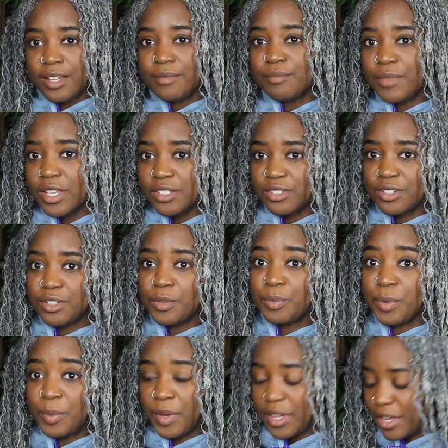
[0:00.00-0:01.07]
make sure you're
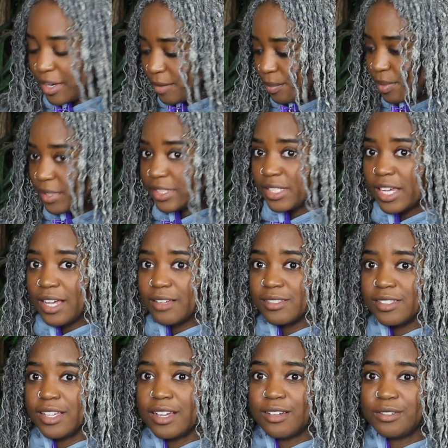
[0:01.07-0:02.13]
prepared. Put
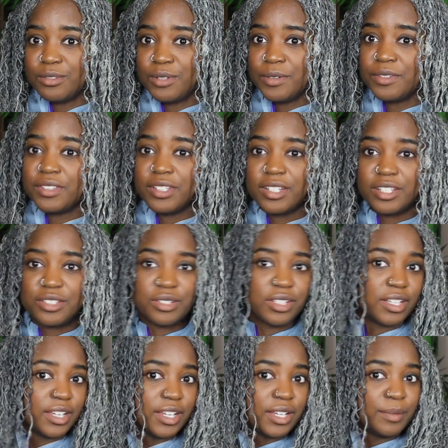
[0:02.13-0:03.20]
towels down. Do everything that you
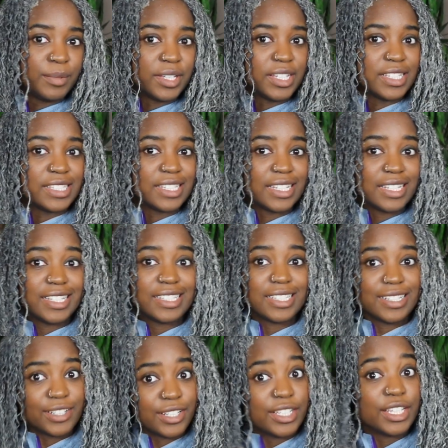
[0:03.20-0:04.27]
can because it's
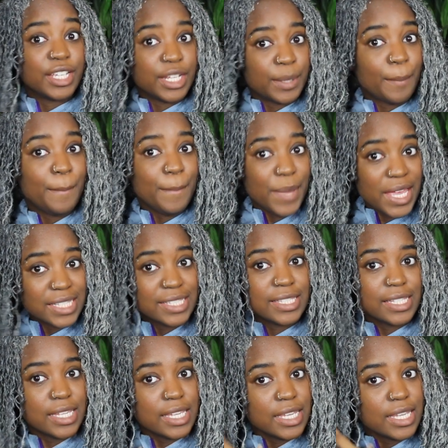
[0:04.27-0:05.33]
going to get
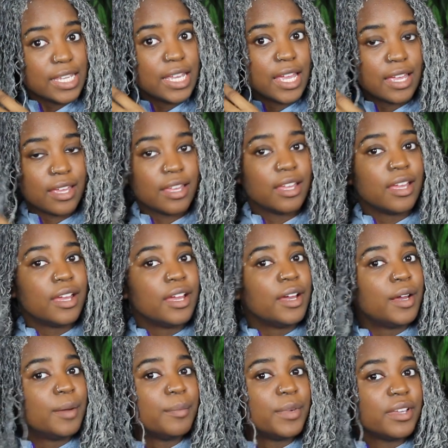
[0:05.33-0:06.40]
messy.
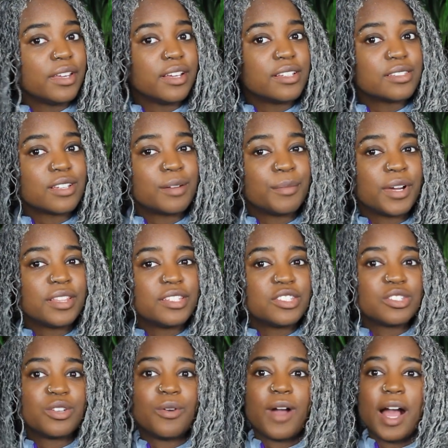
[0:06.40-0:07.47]
But yeah, so I'm about to
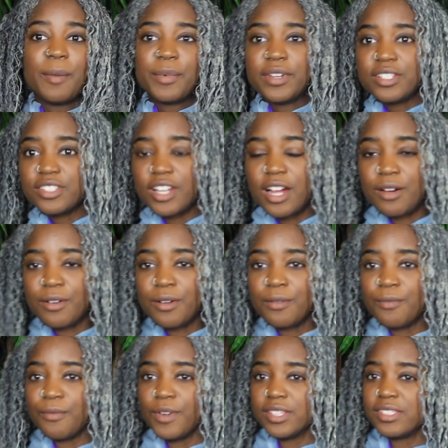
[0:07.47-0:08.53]
just go hop in the shower.
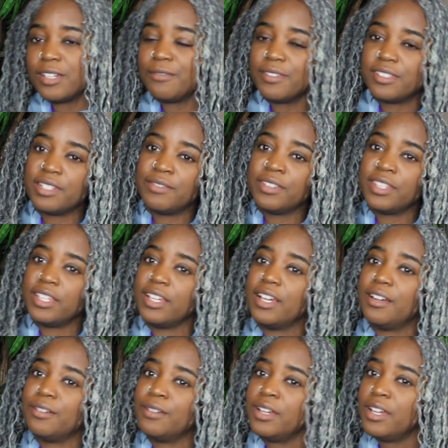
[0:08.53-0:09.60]
Once I rinse everything
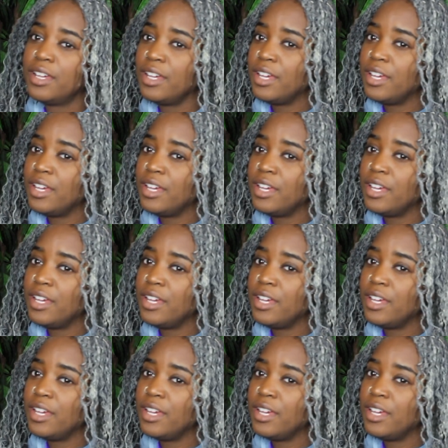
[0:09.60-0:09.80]
out,